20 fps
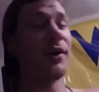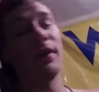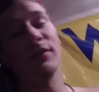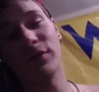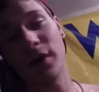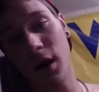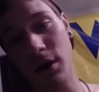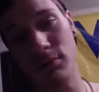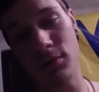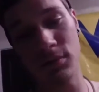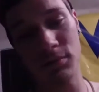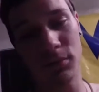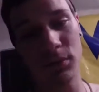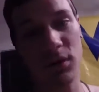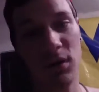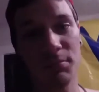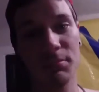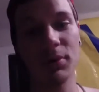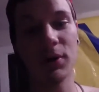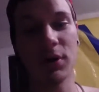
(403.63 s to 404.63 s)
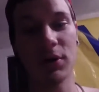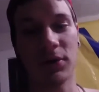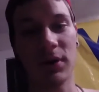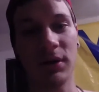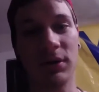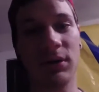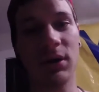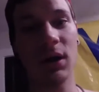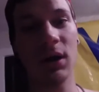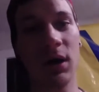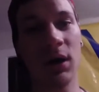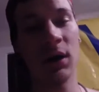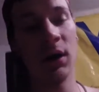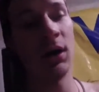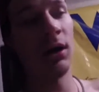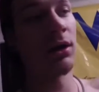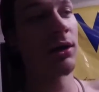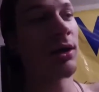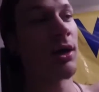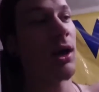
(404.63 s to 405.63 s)
If I remember, I'll put it right there
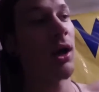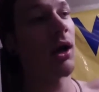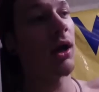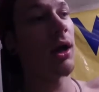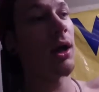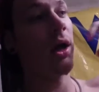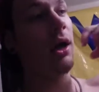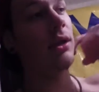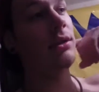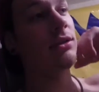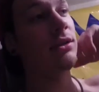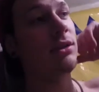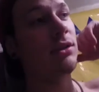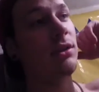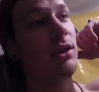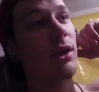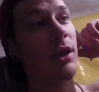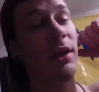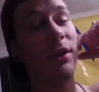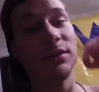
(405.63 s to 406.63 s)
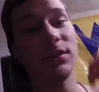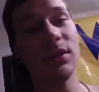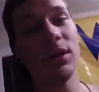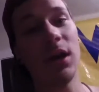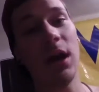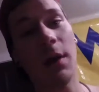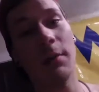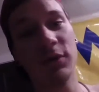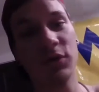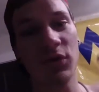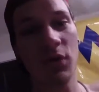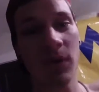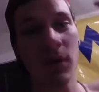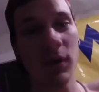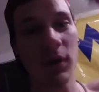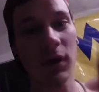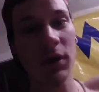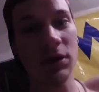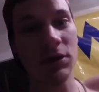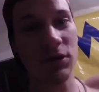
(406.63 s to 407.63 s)
the Instagram,
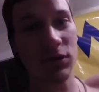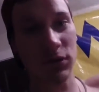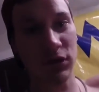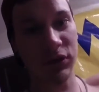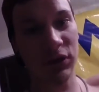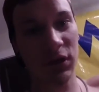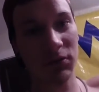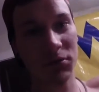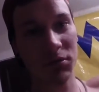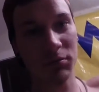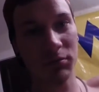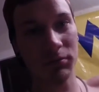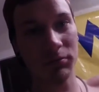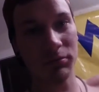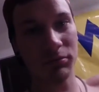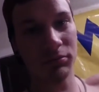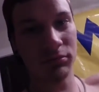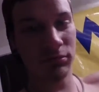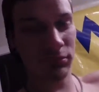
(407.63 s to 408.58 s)
Twitter, links in the description